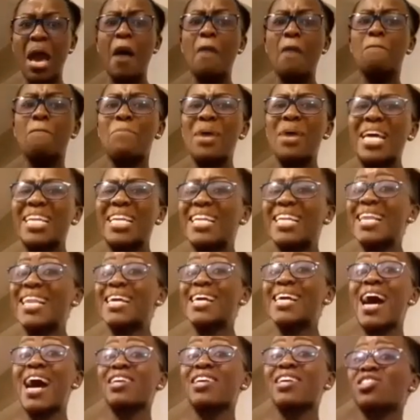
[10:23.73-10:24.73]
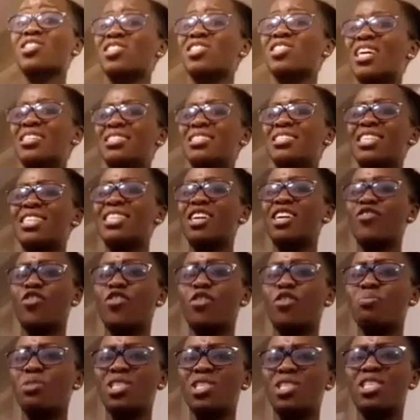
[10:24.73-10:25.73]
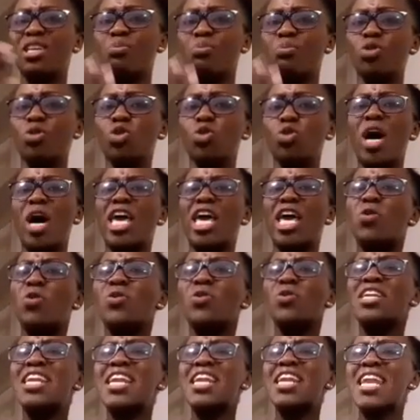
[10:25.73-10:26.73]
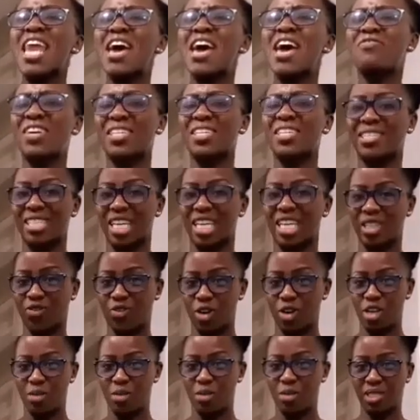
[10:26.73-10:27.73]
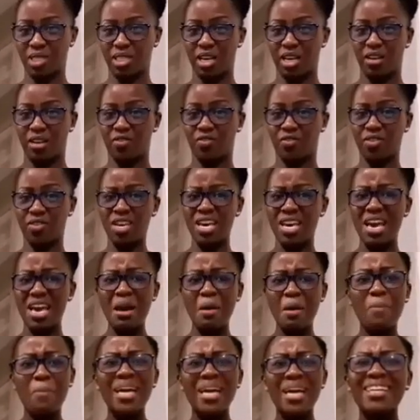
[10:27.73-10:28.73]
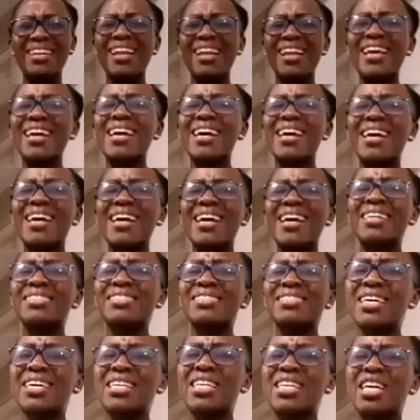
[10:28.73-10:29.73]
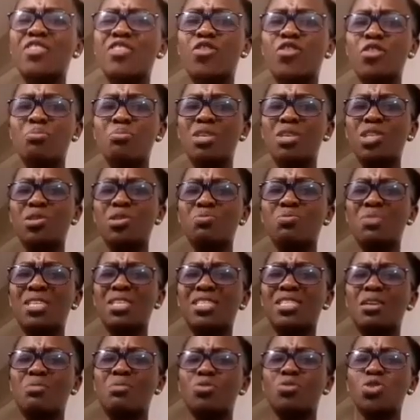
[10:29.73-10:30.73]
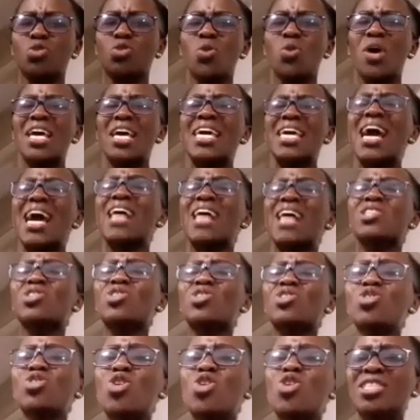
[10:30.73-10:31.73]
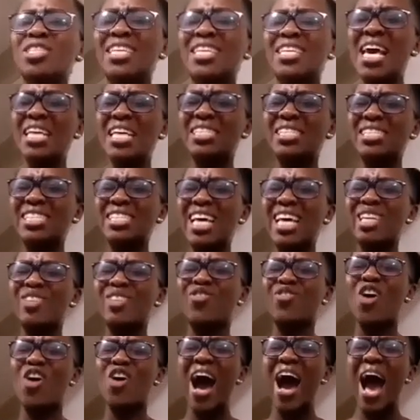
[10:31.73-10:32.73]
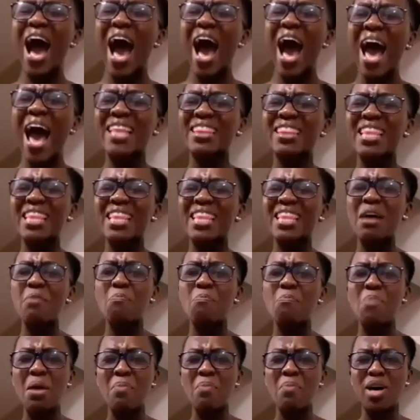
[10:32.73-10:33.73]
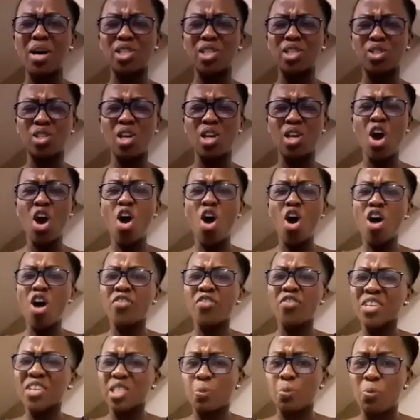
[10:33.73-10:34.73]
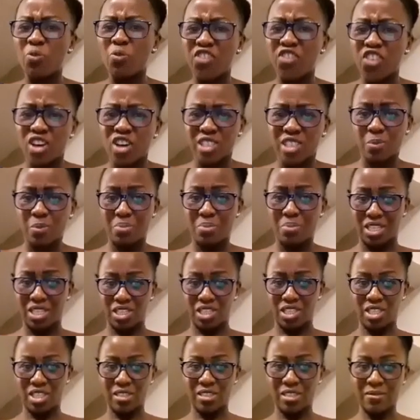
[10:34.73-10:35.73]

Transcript: peddling a standard for Mr. Mutua he would never set for himself peddling a standard for Mr. Mutua. He has not set for other members of his bench.